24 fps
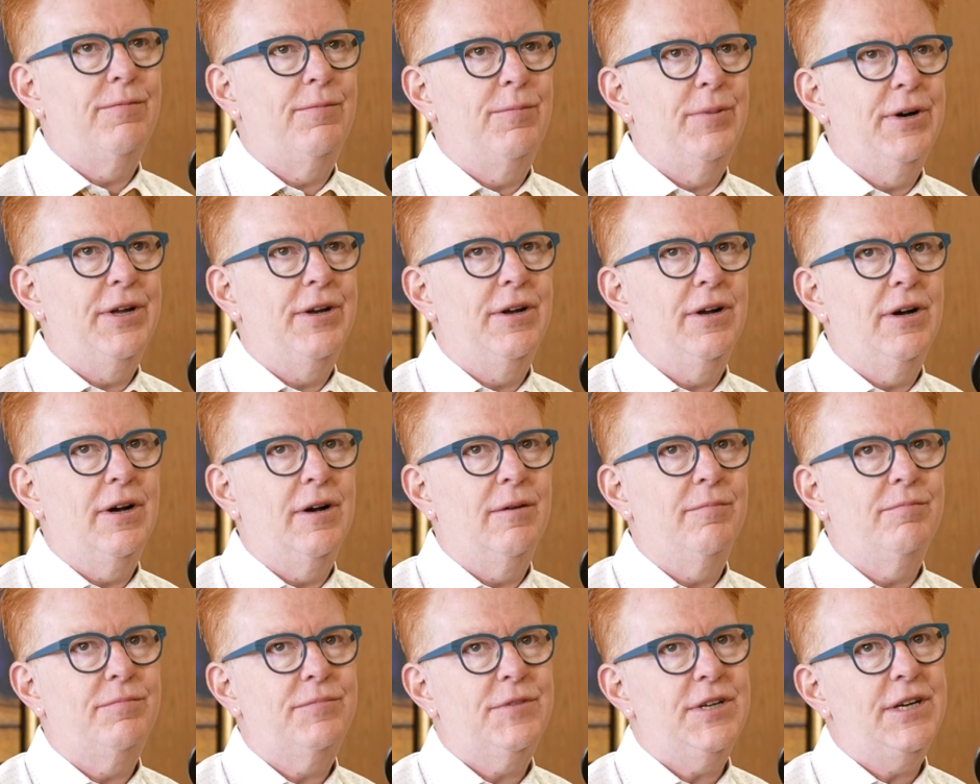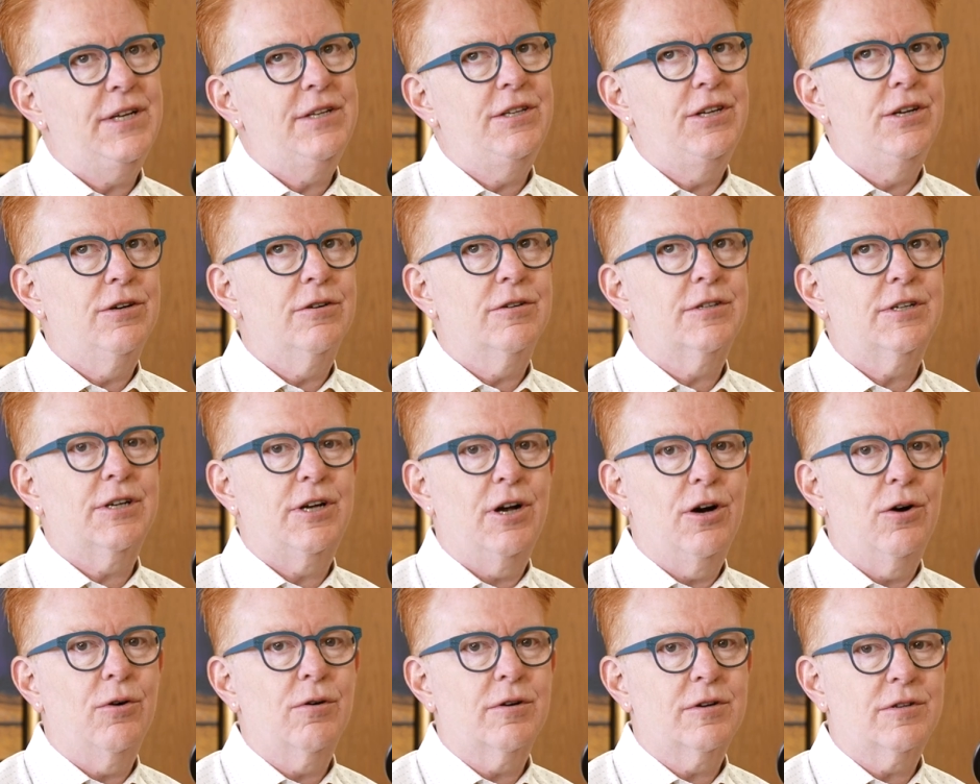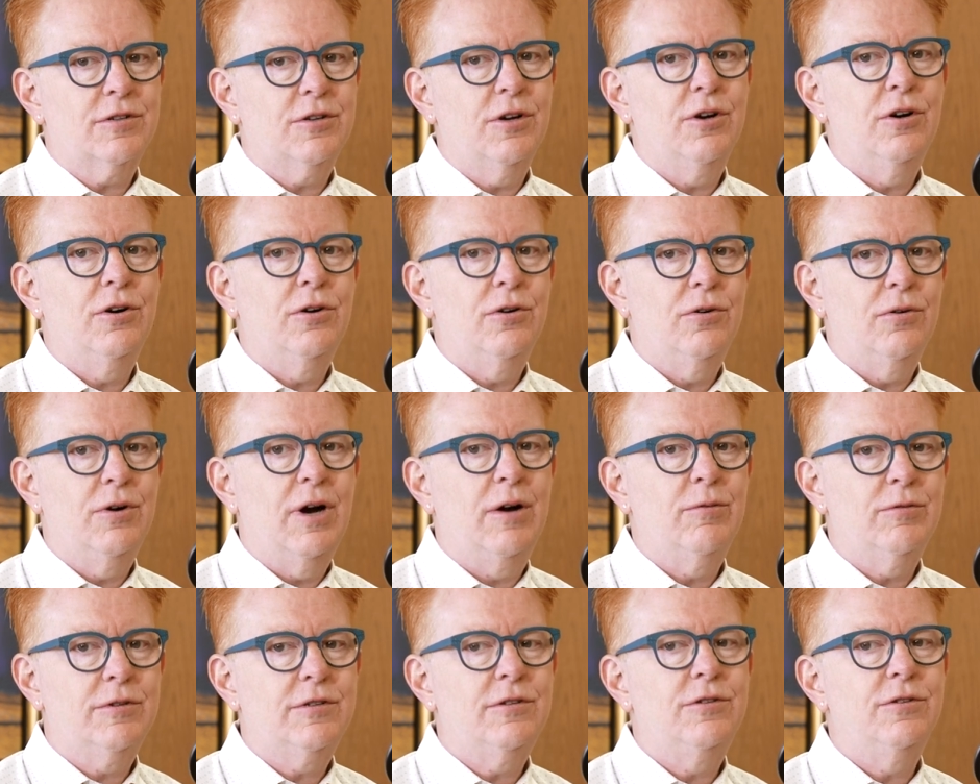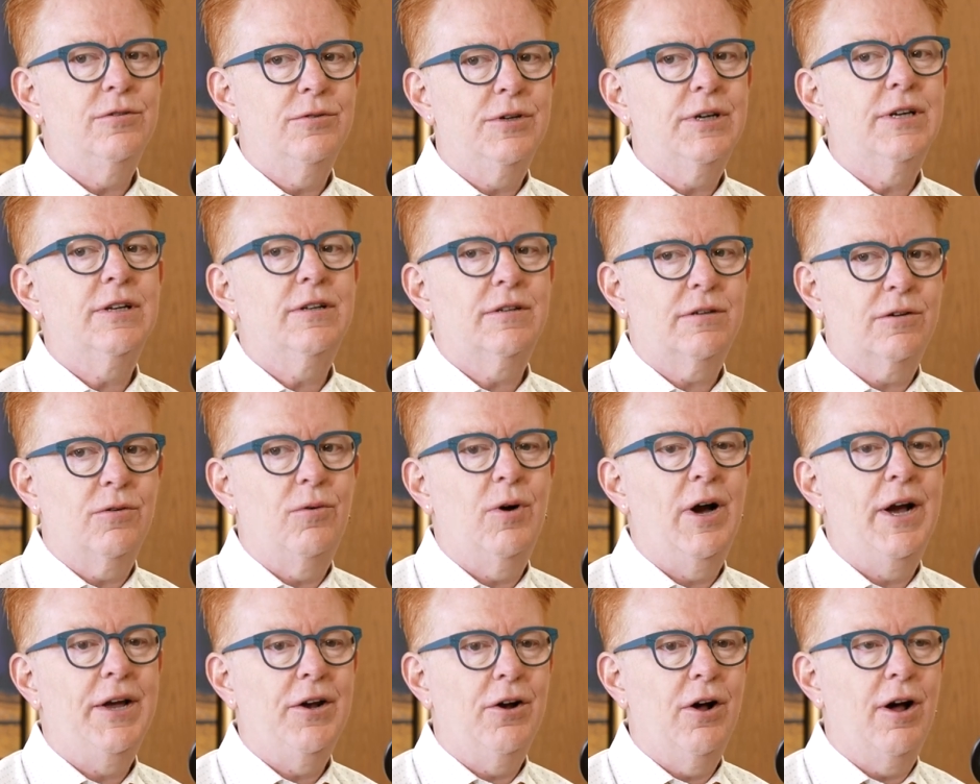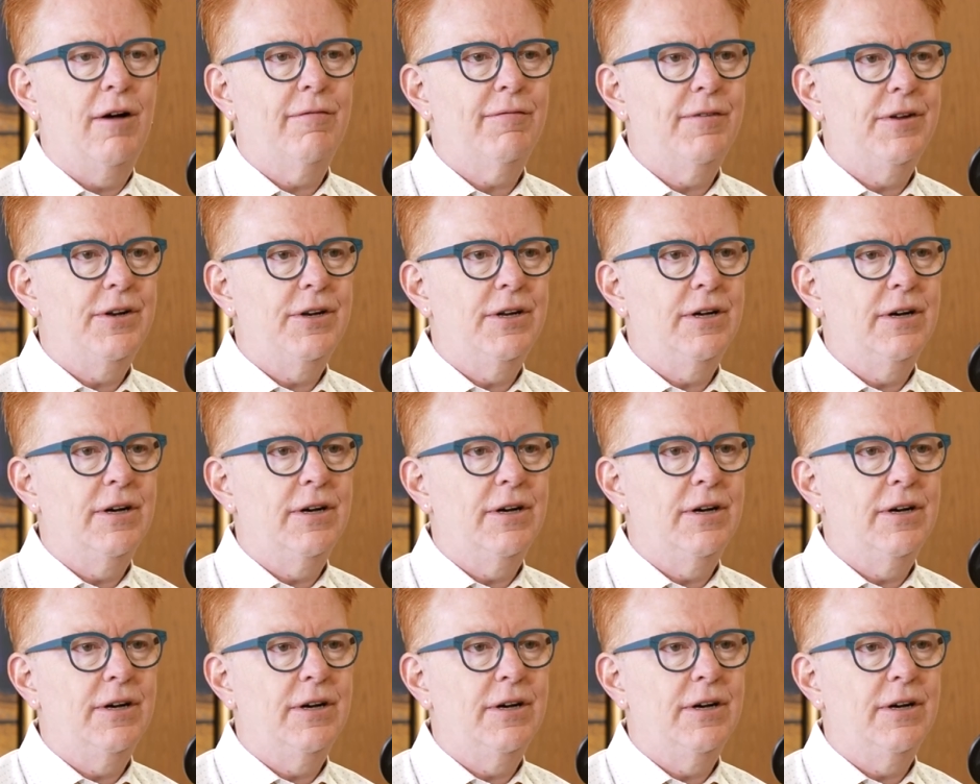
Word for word: But 10 years ago or so, I was doing it quite often.